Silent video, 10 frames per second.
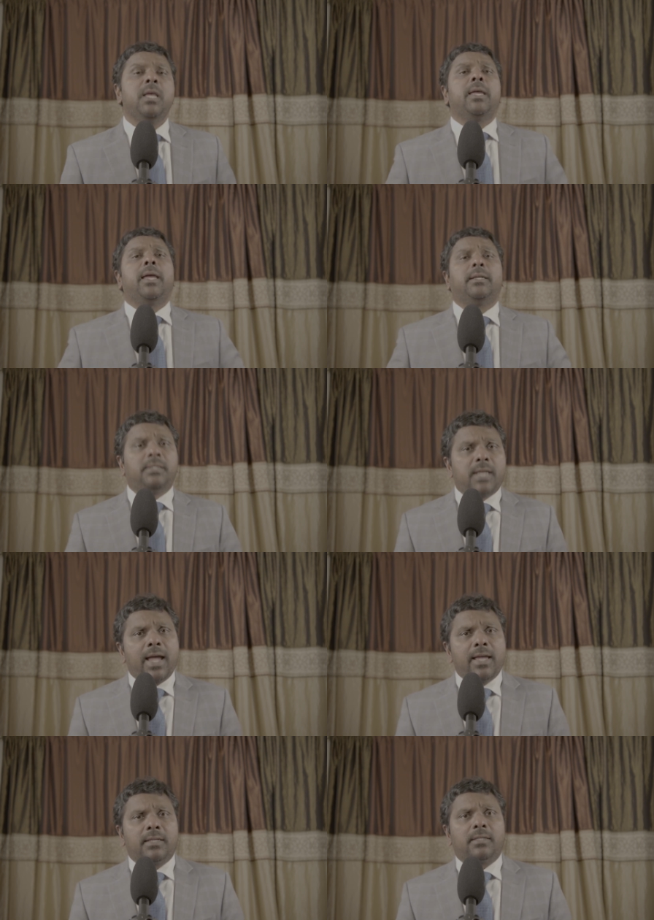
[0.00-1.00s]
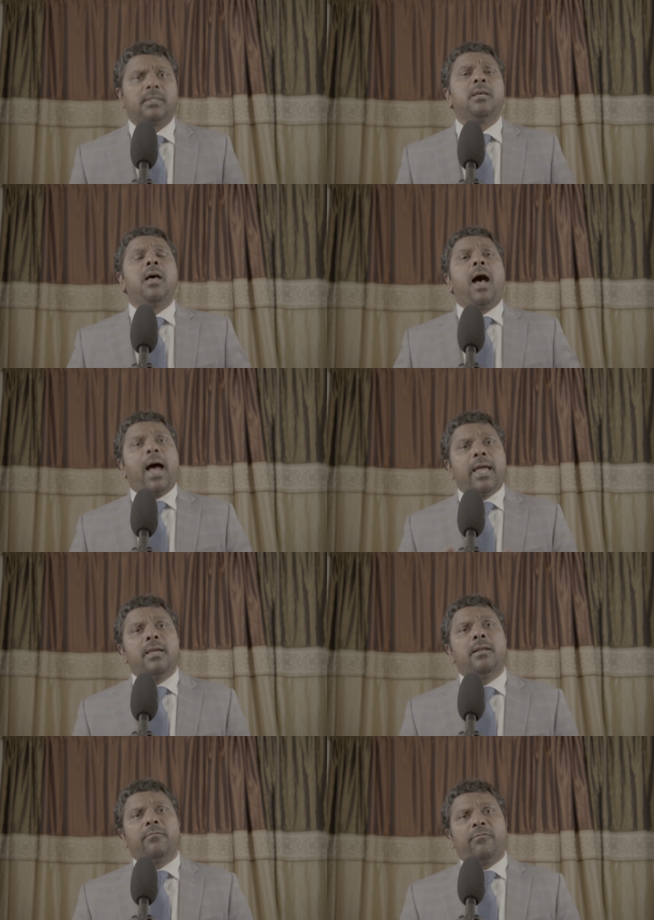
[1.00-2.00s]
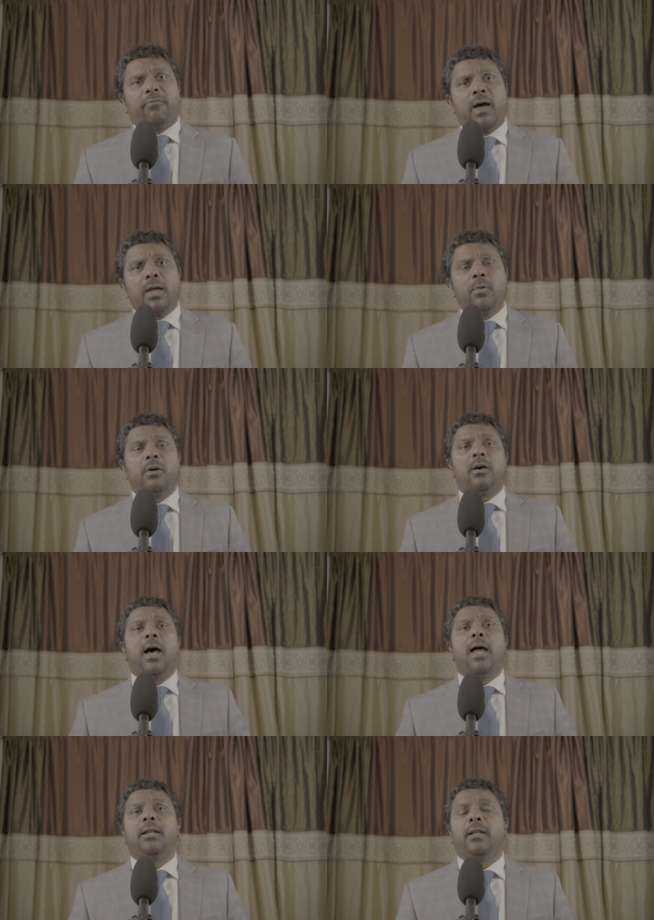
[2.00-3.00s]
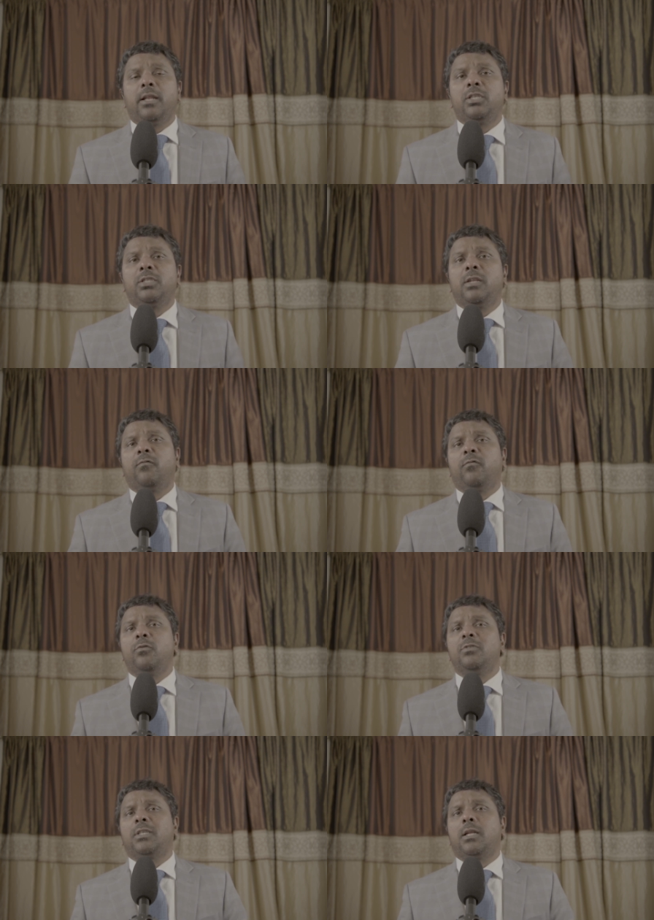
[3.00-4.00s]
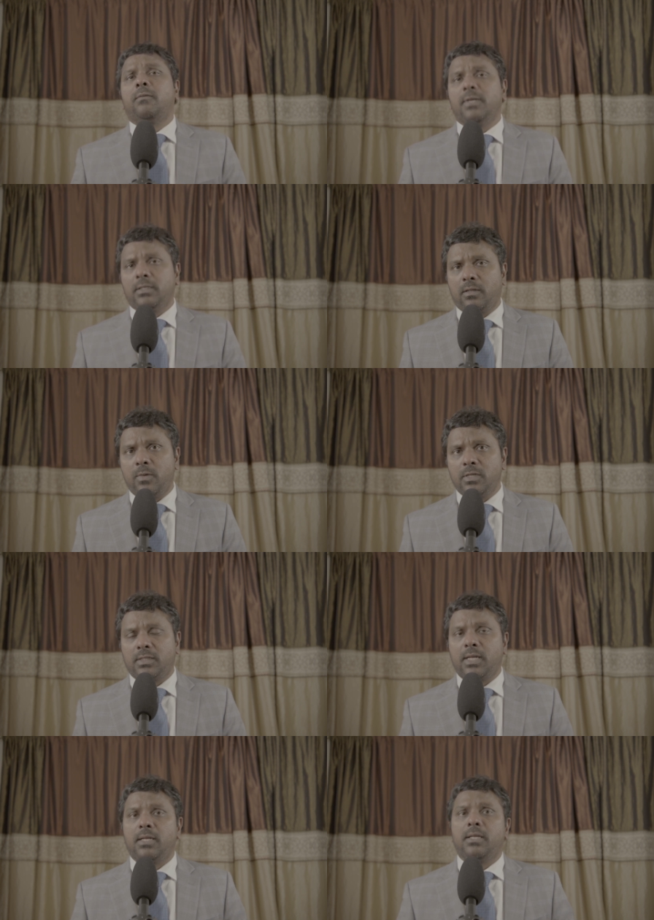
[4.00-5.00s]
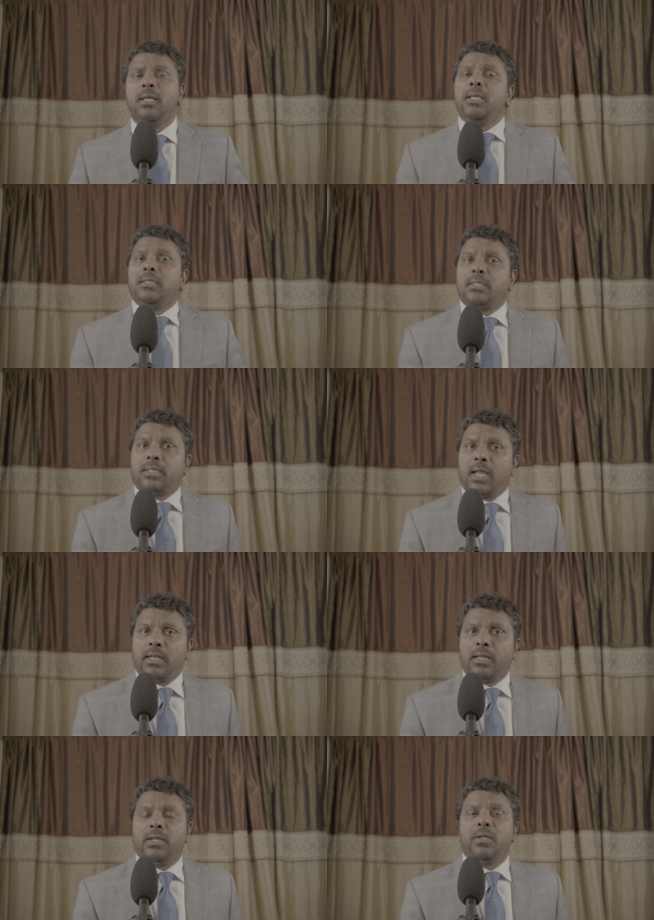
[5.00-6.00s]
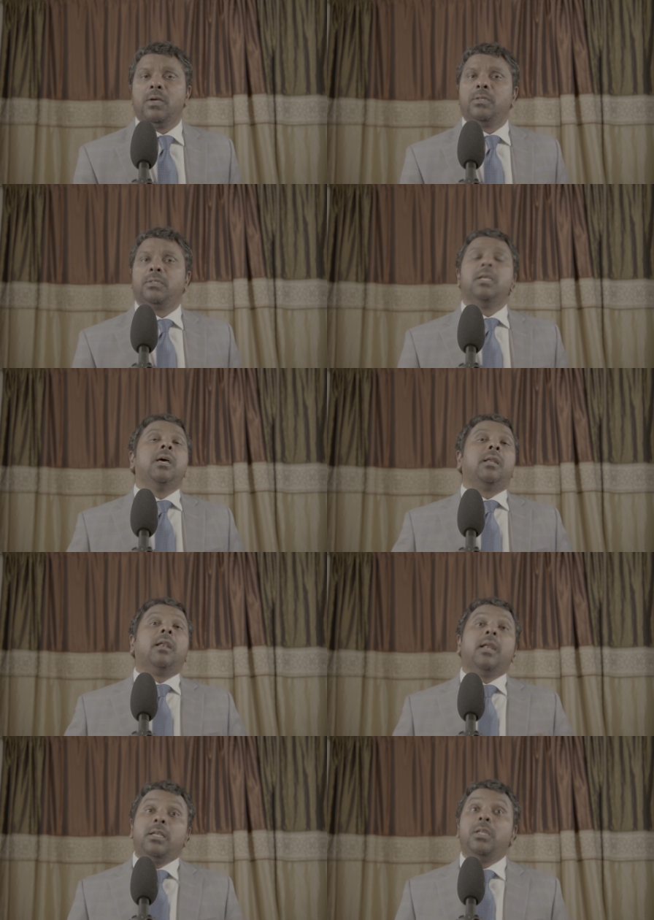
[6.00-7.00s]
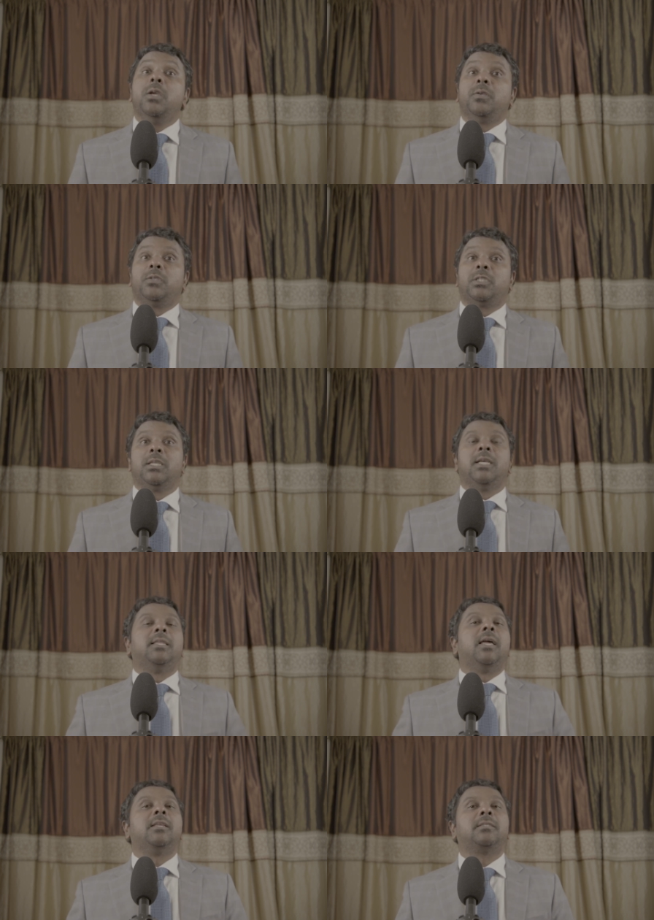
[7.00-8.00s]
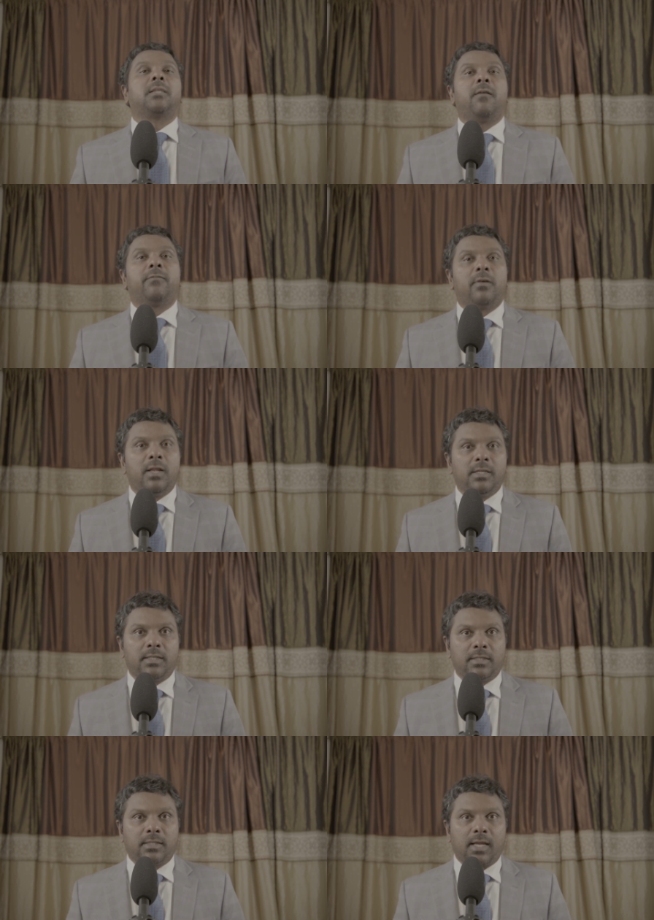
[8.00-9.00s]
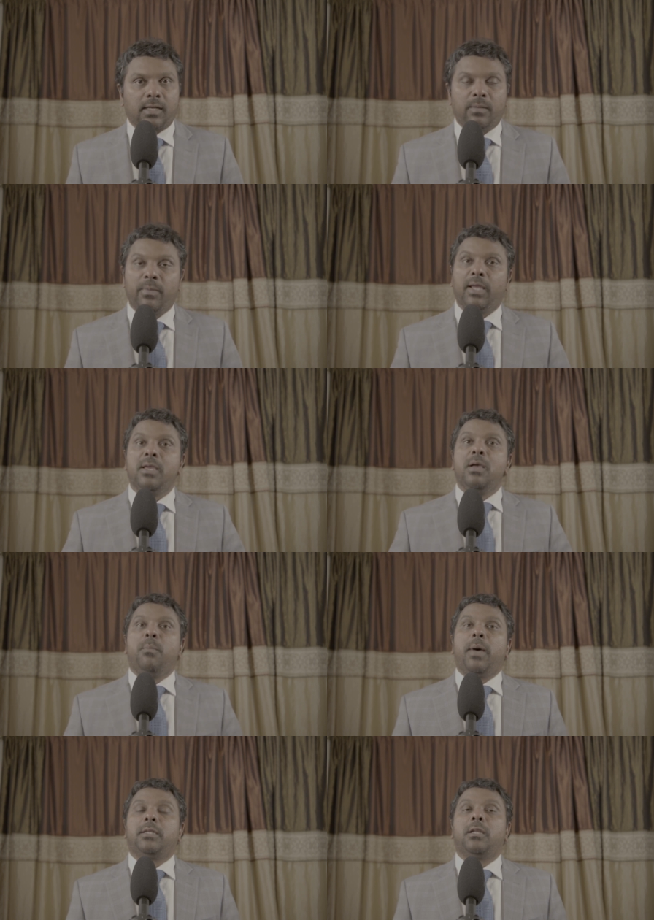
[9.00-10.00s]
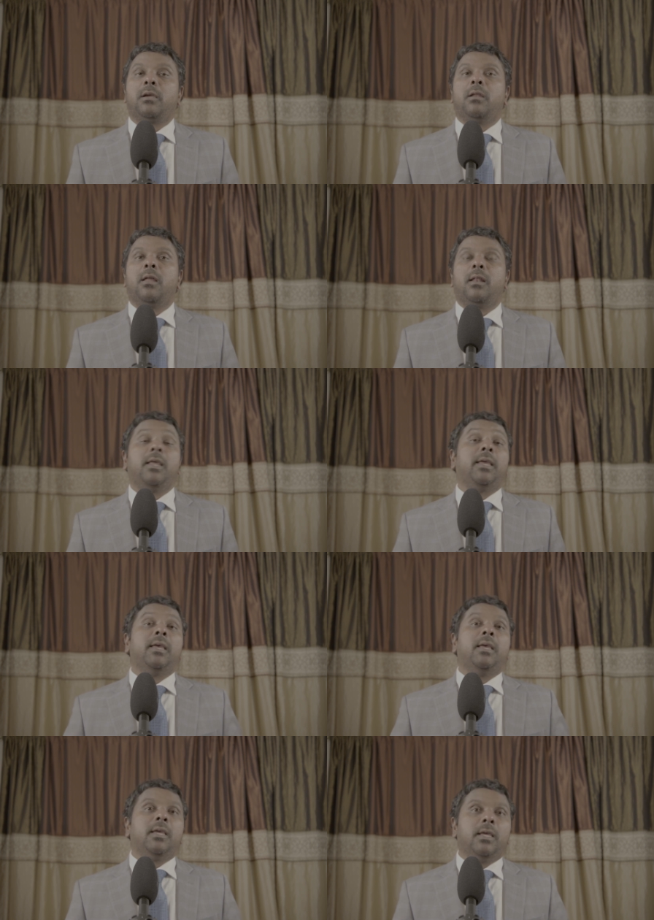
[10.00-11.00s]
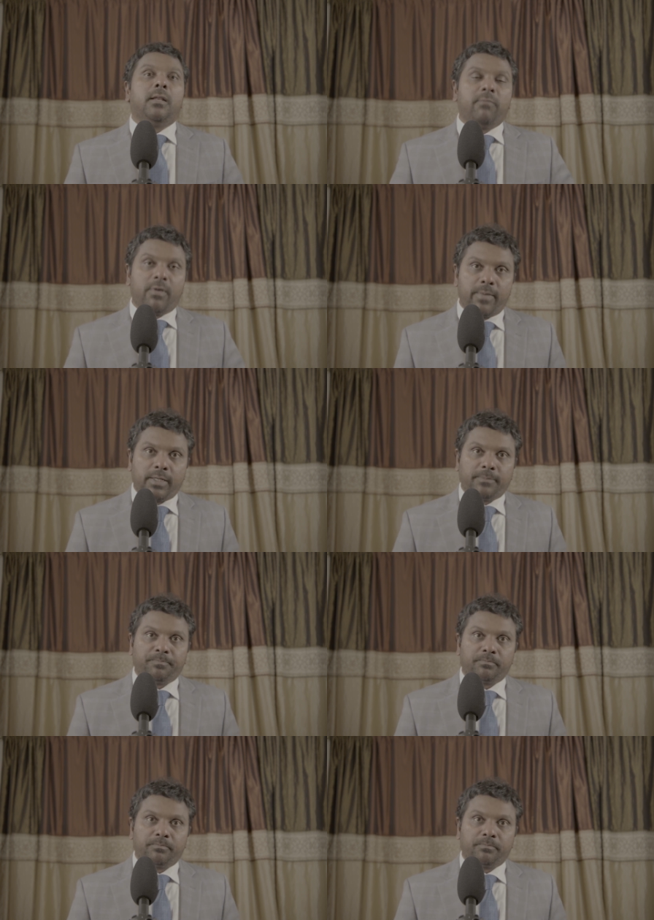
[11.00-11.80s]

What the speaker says: A diet high in fiber and rich in fruits and vegetables and statin use reduce the risk of cholecystectomy, particularly in women.